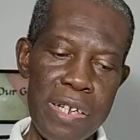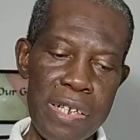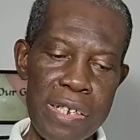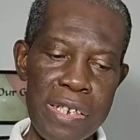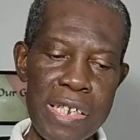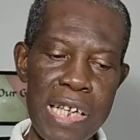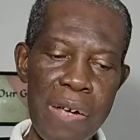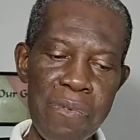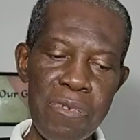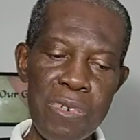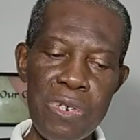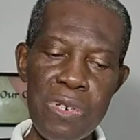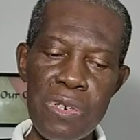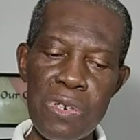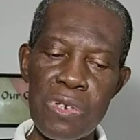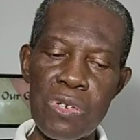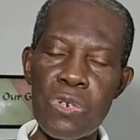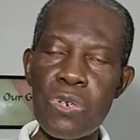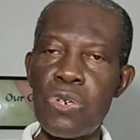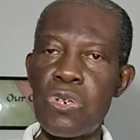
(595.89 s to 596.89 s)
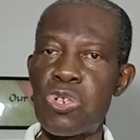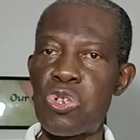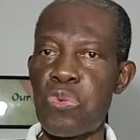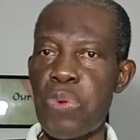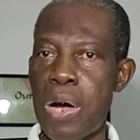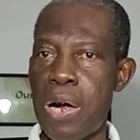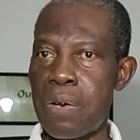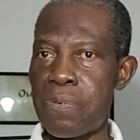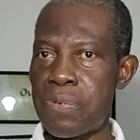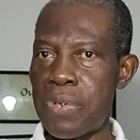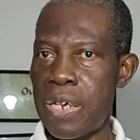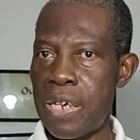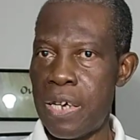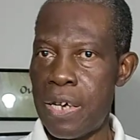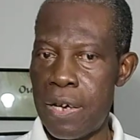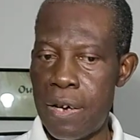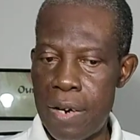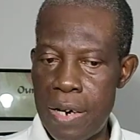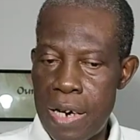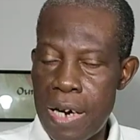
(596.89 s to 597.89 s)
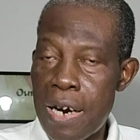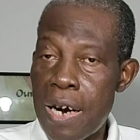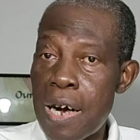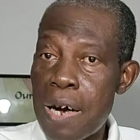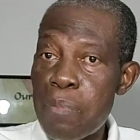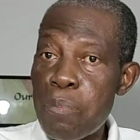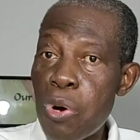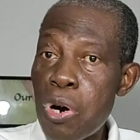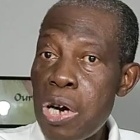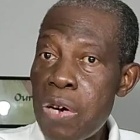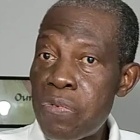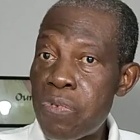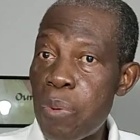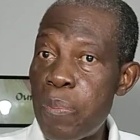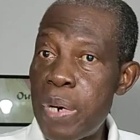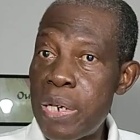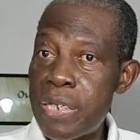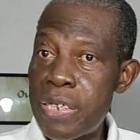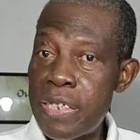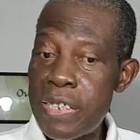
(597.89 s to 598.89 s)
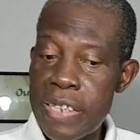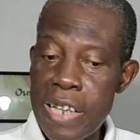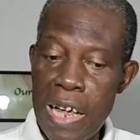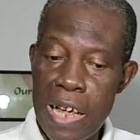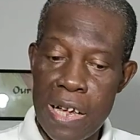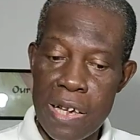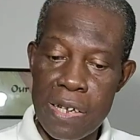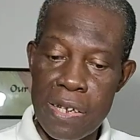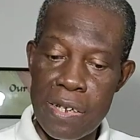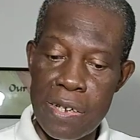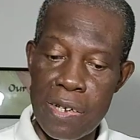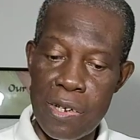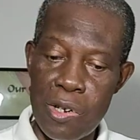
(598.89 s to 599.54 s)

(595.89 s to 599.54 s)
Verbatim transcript: 7 to 12, there are more information there.